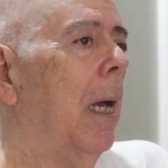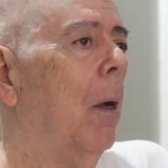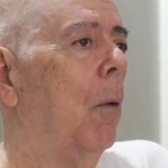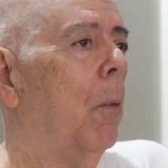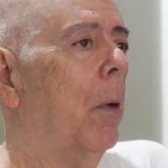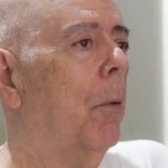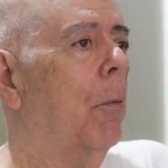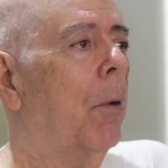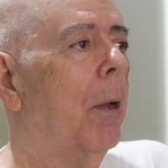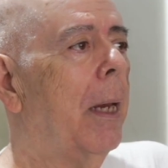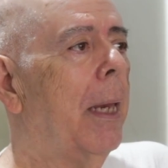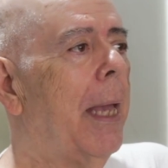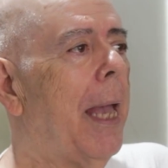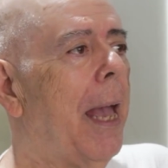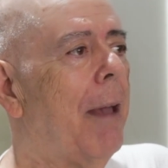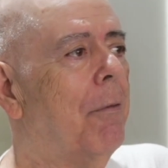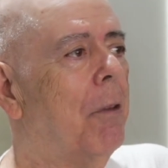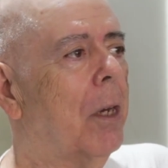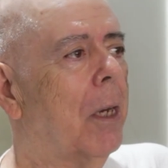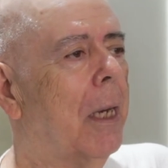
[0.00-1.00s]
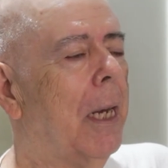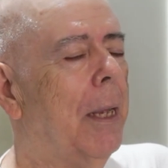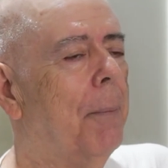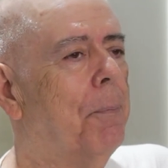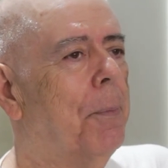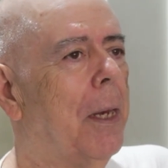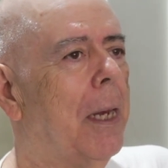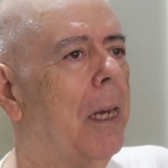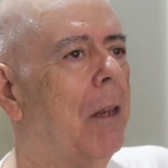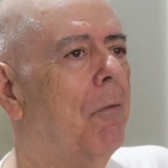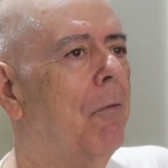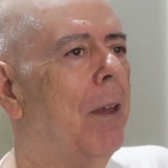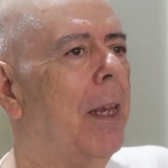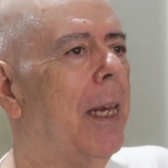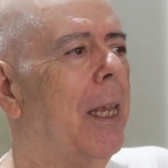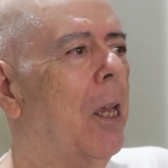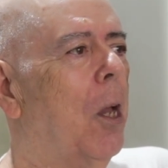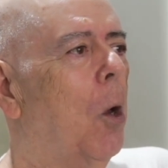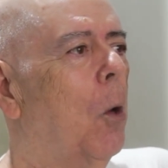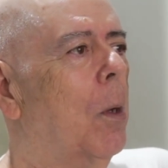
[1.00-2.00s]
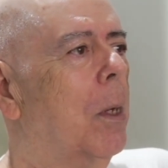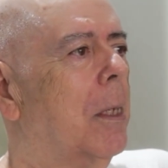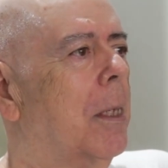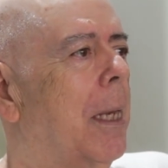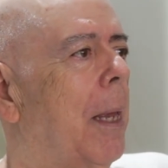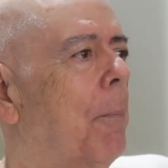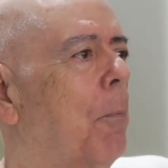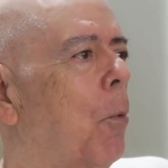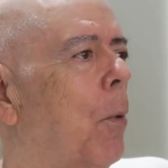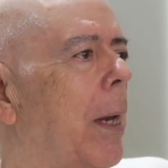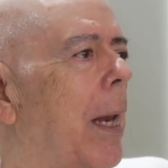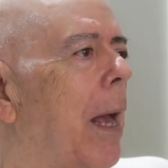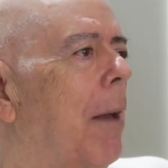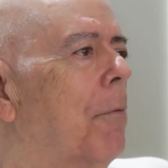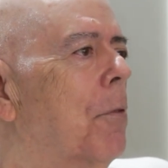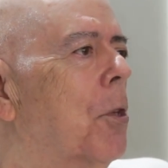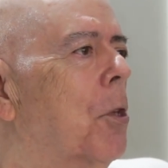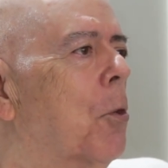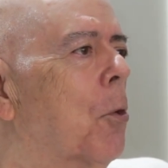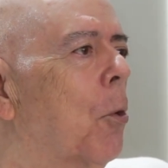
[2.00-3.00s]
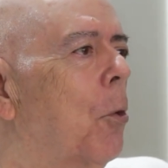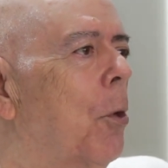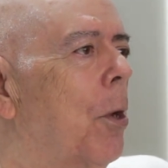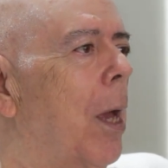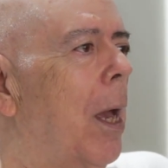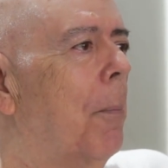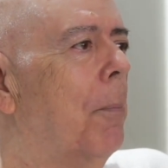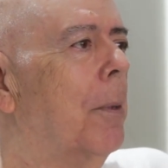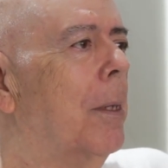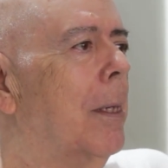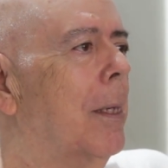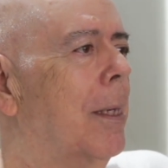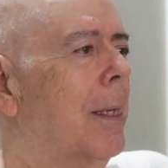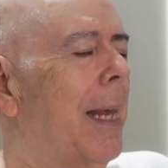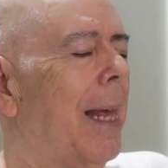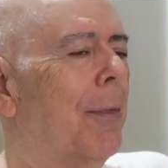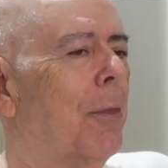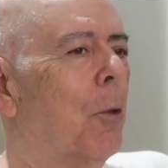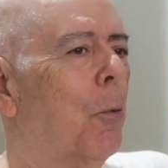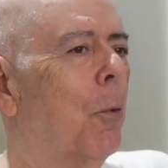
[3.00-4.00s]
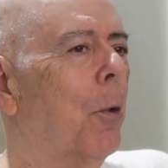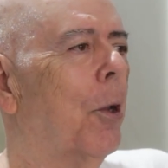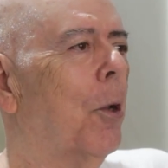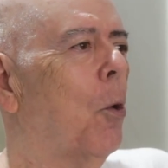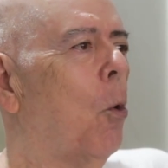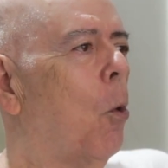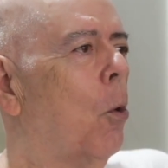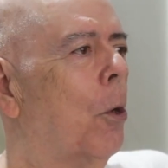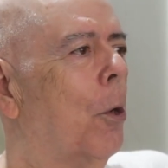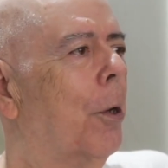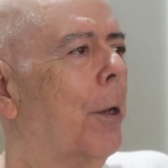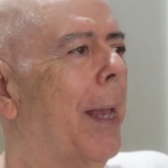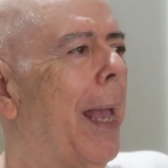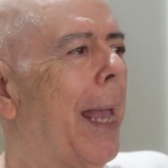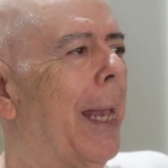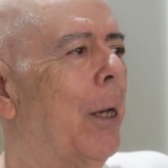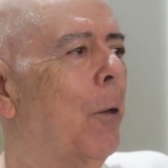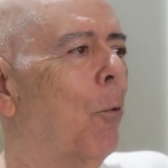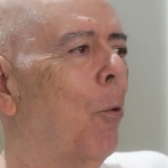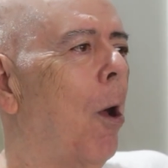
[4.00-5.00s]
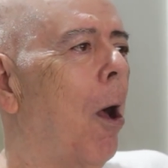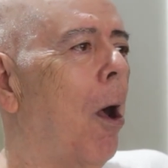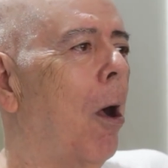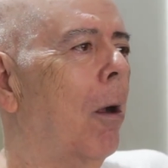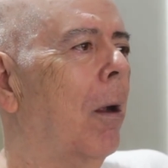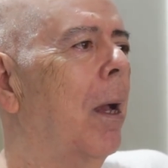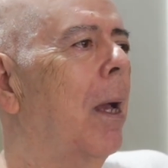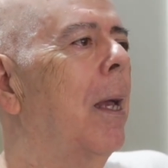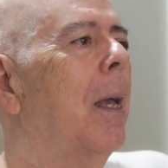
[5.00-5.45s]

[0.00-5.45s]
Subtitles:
We really haven't clipped any video except when I've screwed up and set the recorder gain wrong.